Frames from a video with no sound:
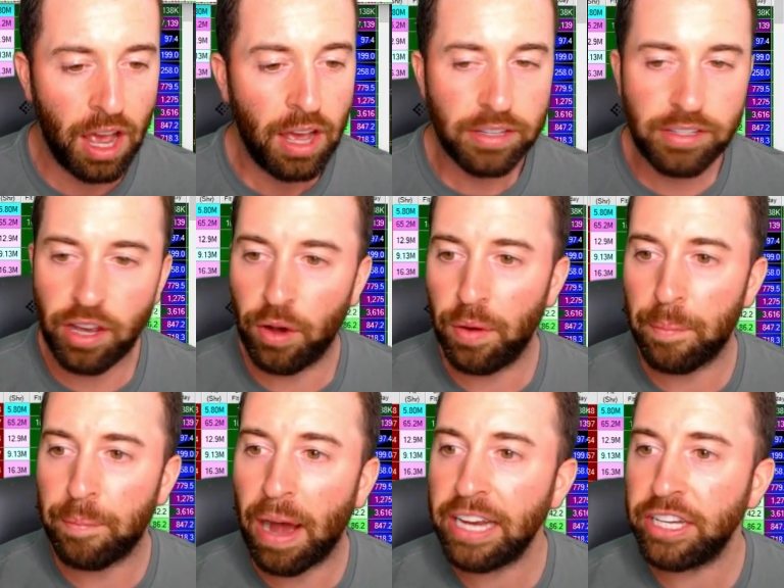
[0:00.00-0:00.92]
So
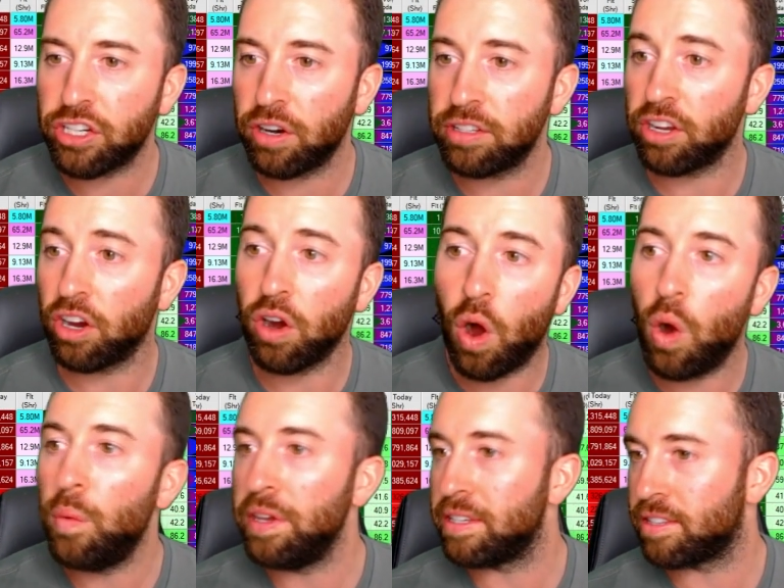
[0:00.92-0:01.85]
my charts are
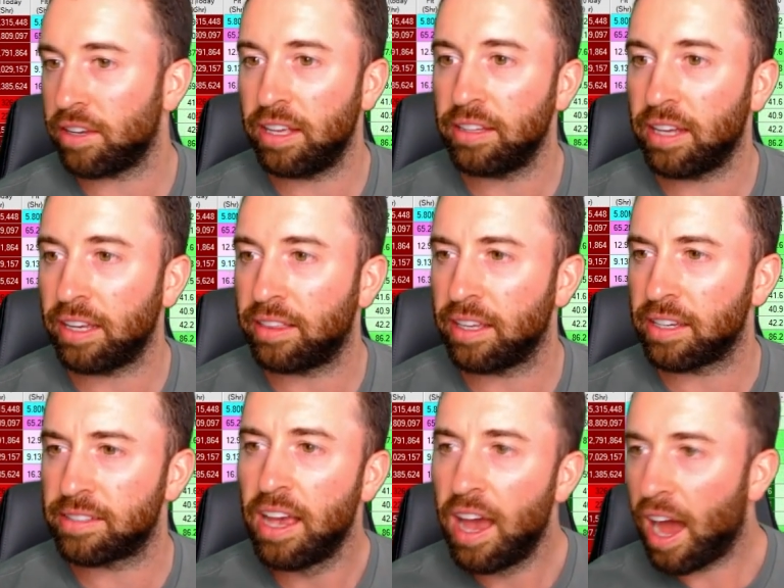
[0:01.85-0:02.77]
always looking like this.